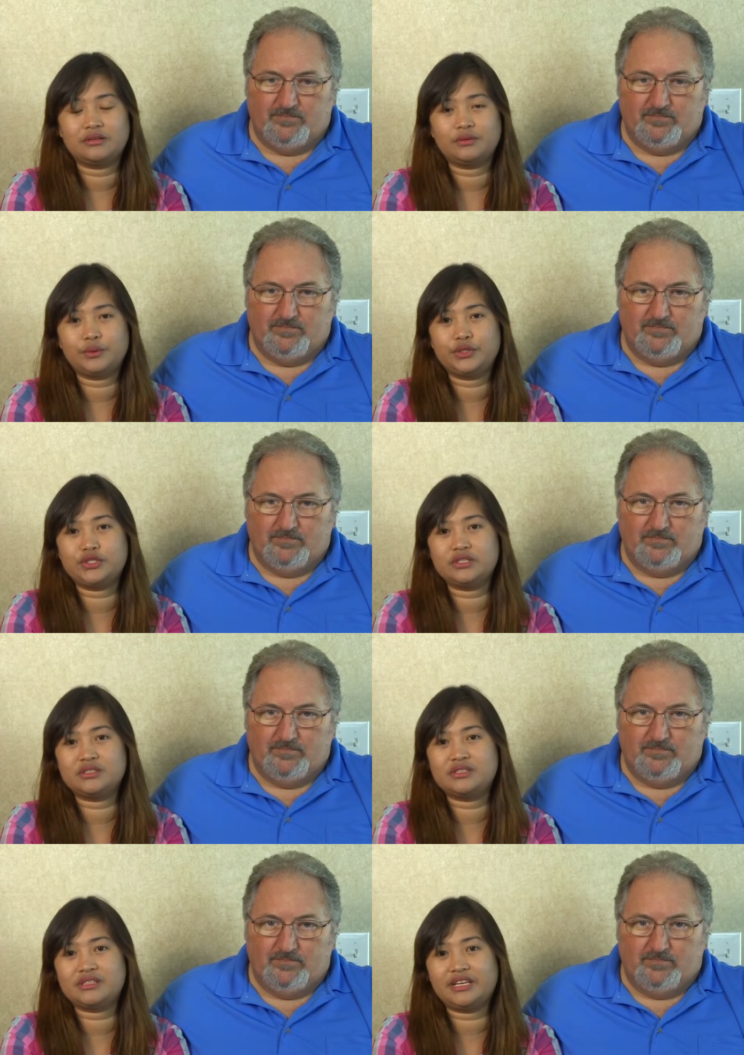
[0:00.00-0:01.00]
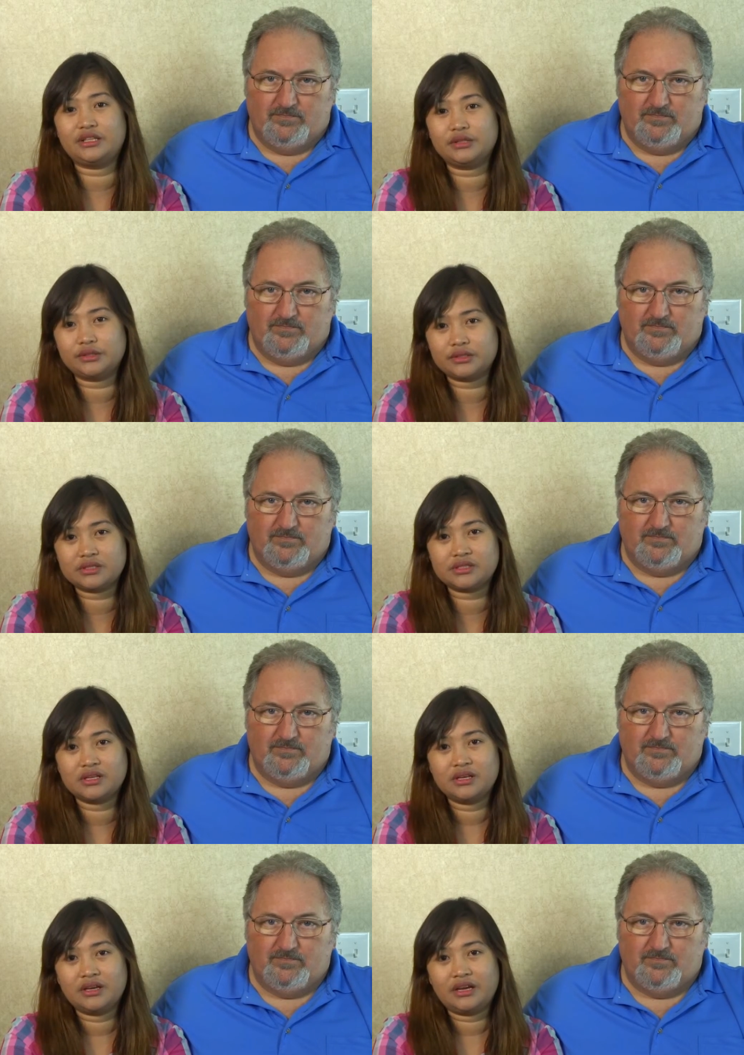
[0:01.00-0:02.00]
Speaker 1: which is St. Luke's
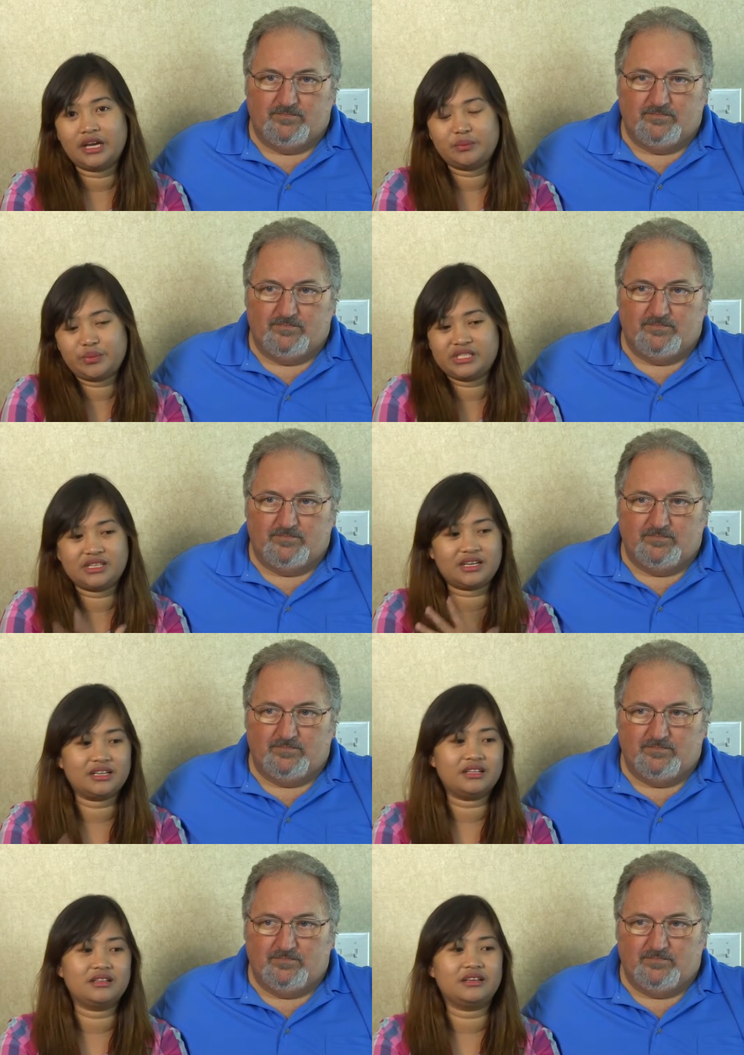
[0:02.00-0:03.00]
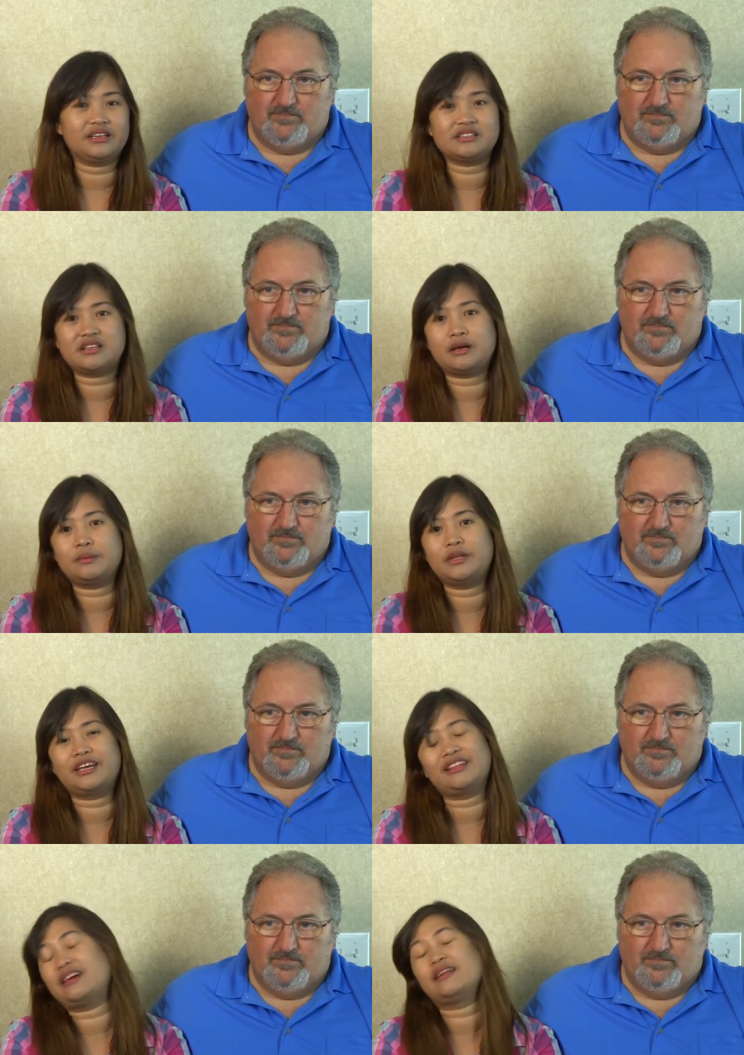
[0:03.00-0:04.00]
and physical exam
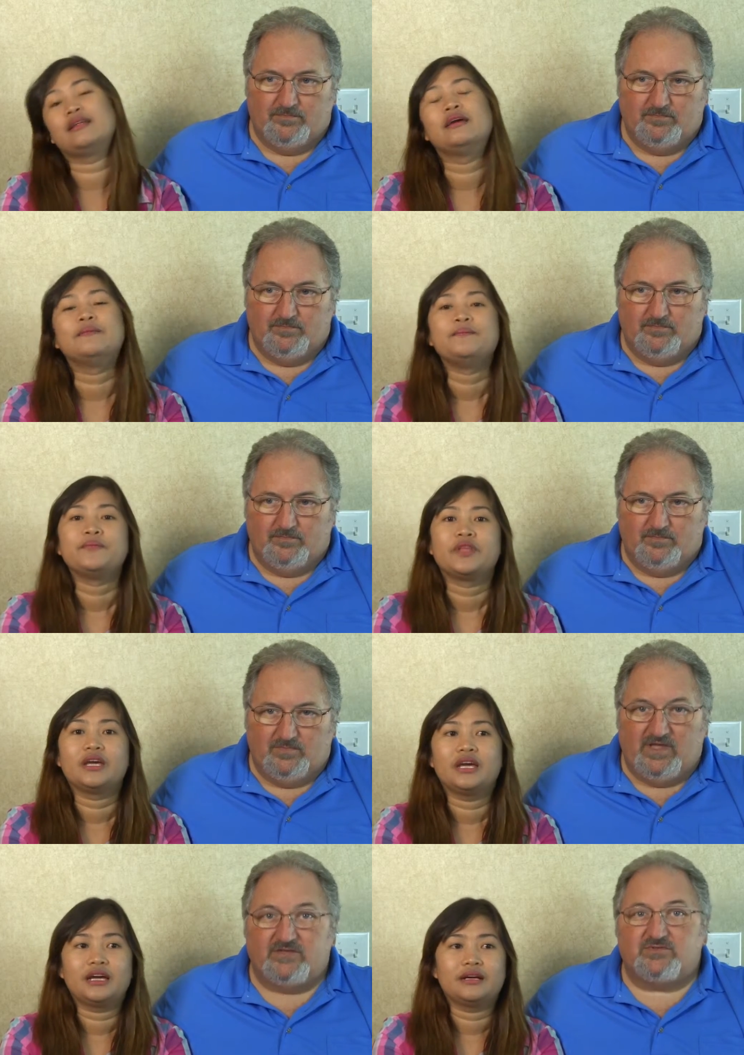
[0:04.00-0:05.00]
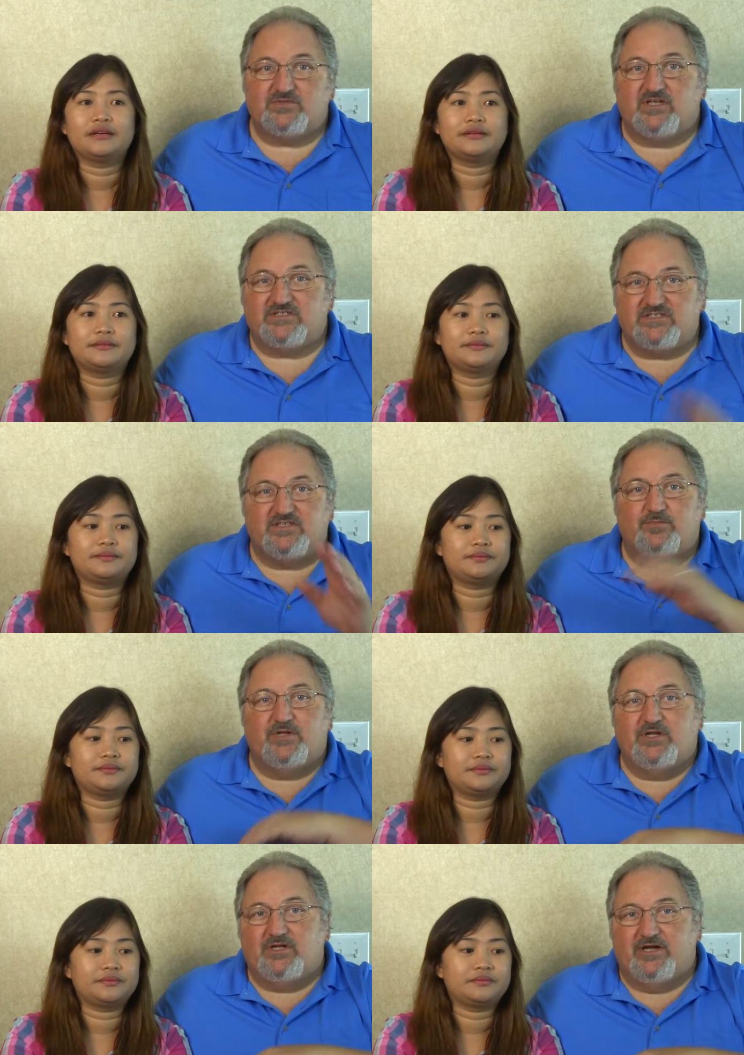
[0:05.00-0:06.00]
like that.
Speaker 2: That that's in the
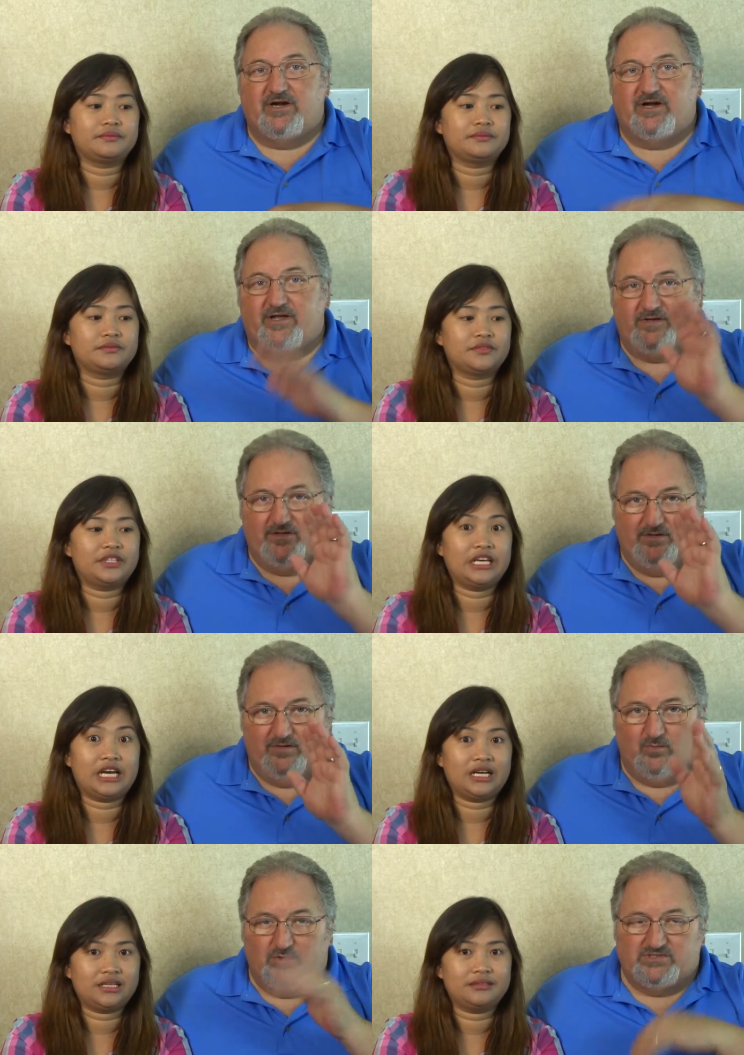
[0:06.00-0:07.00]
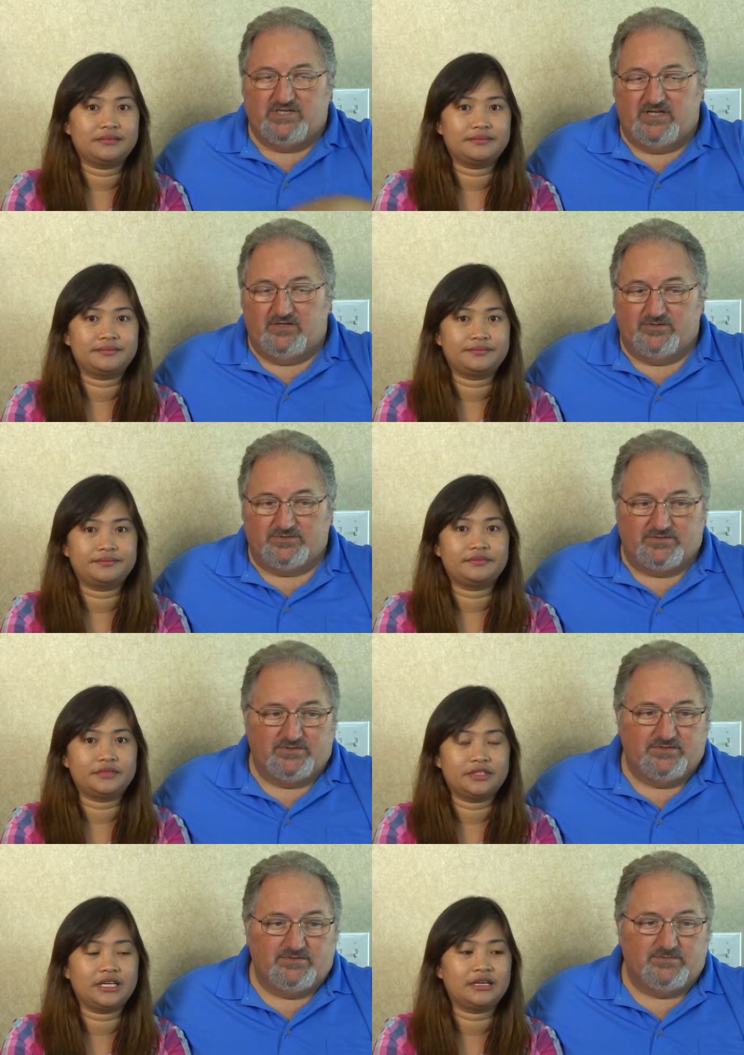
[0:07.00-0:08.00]
Manila area. Yeah. Was St. Luke's.
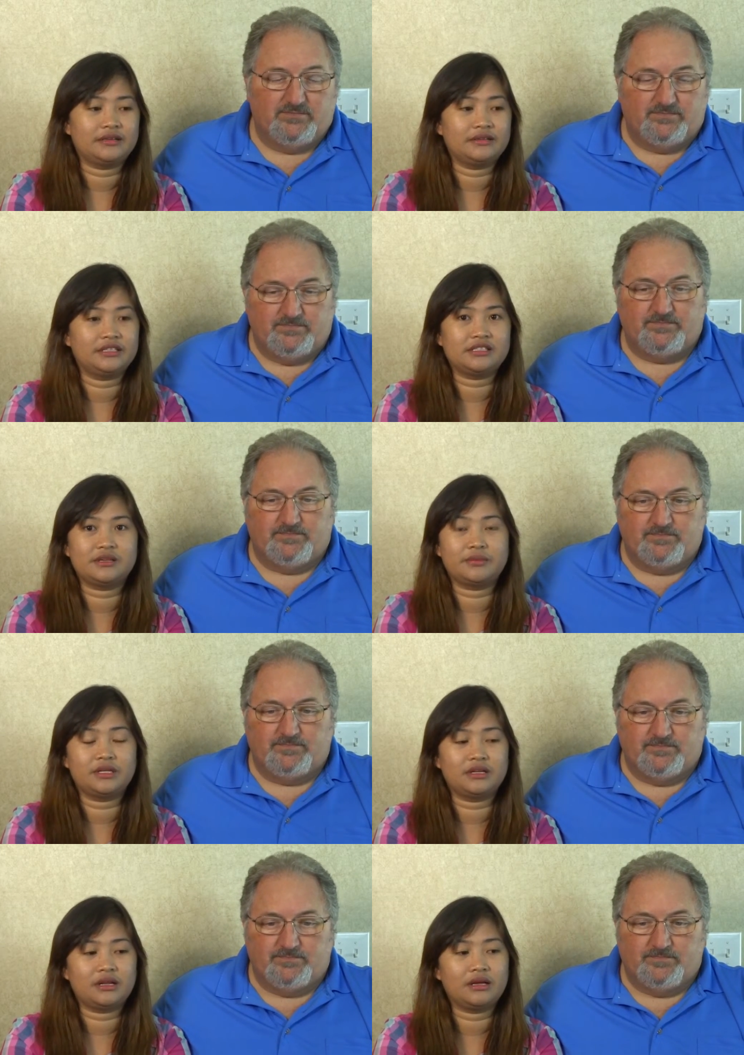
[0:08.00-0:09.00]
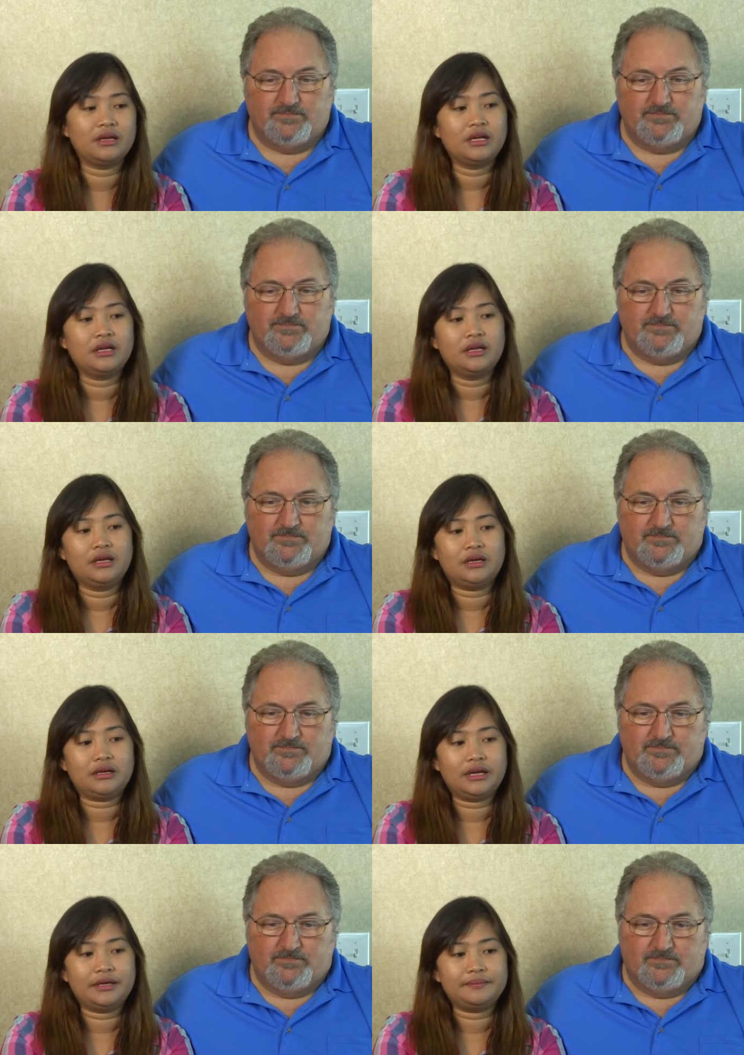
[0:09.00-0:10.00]
Speaker 1: Yeah, it's in Manila.
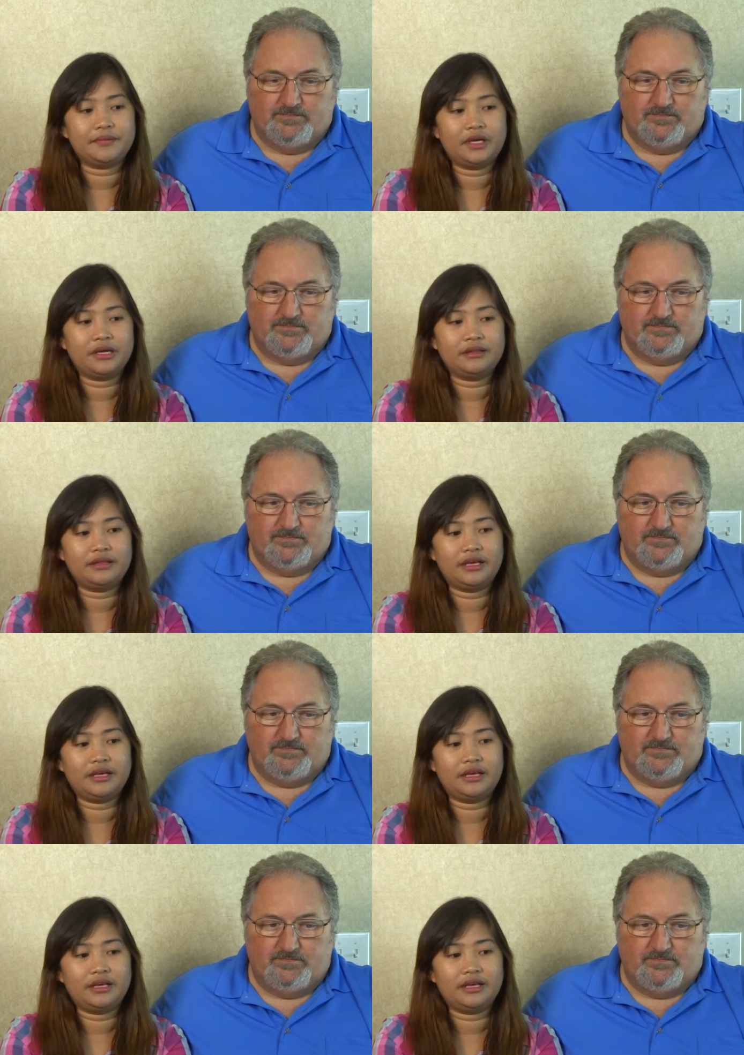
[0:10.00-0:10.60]
All right, and